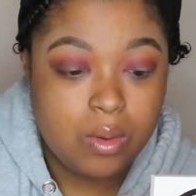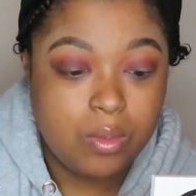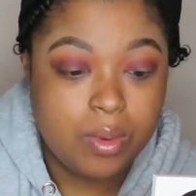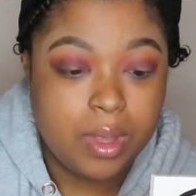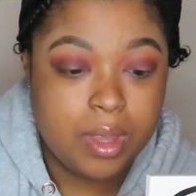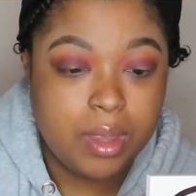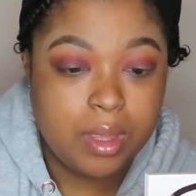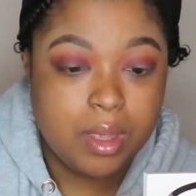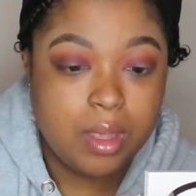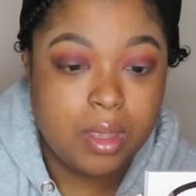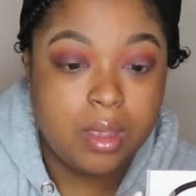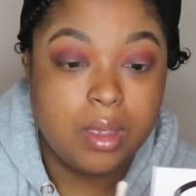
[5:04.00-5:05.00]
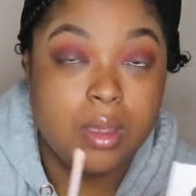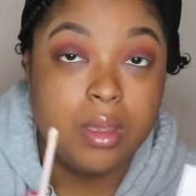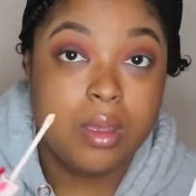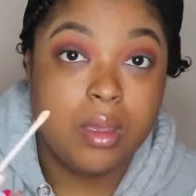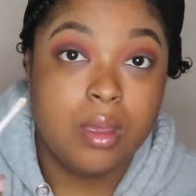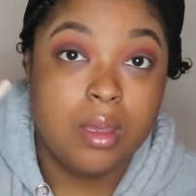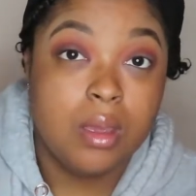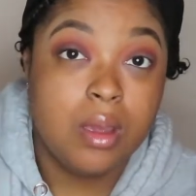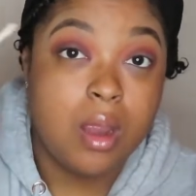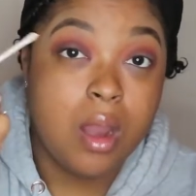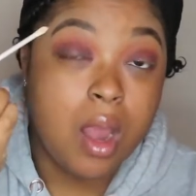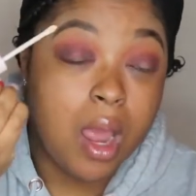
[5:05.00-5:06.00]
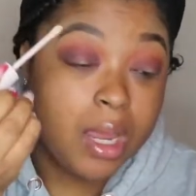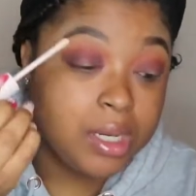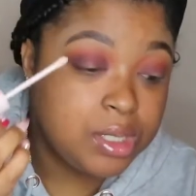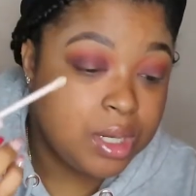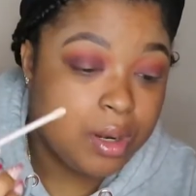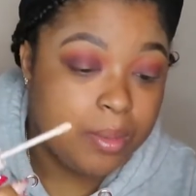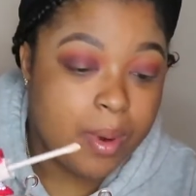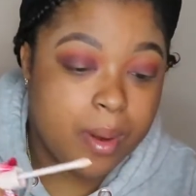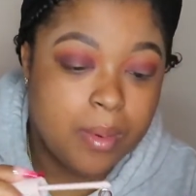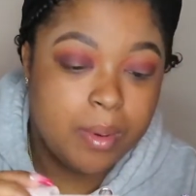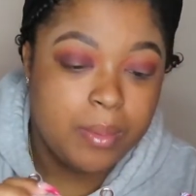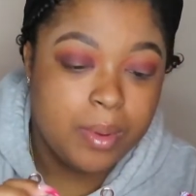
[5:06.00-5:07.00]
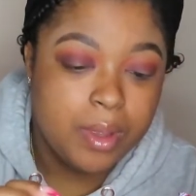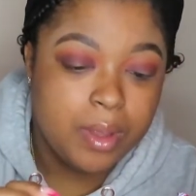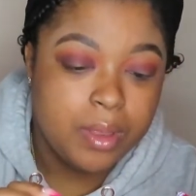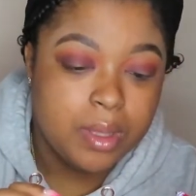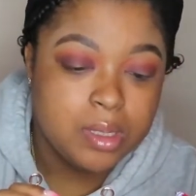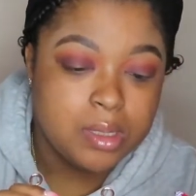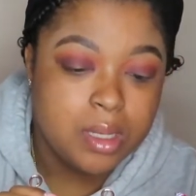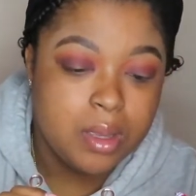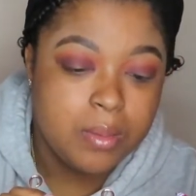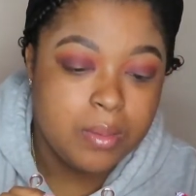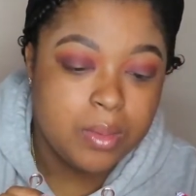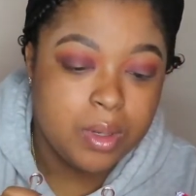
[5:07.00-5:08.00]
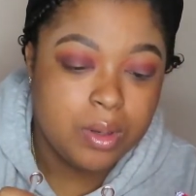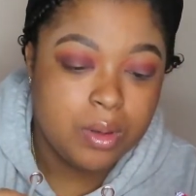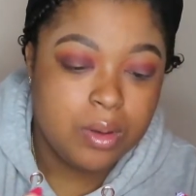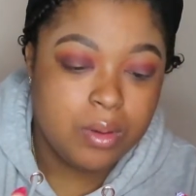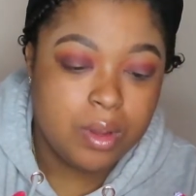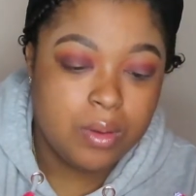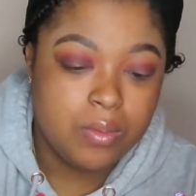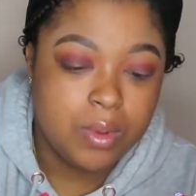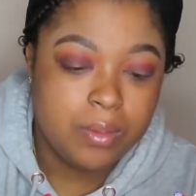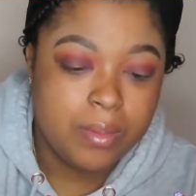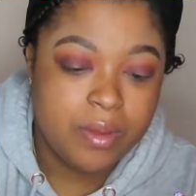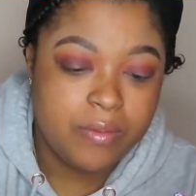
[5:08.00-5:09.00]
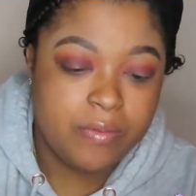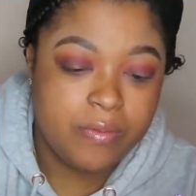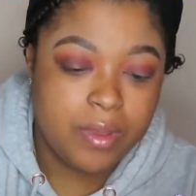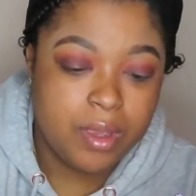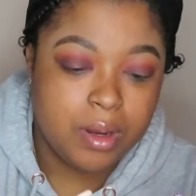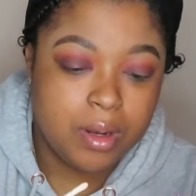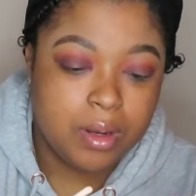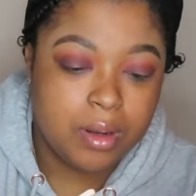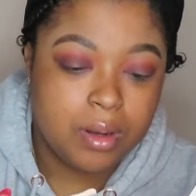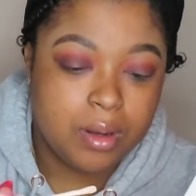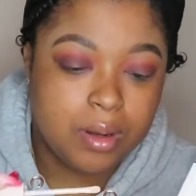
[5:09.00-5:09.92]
with our eyeshadow primer, but this time I'm gonna go in with my finger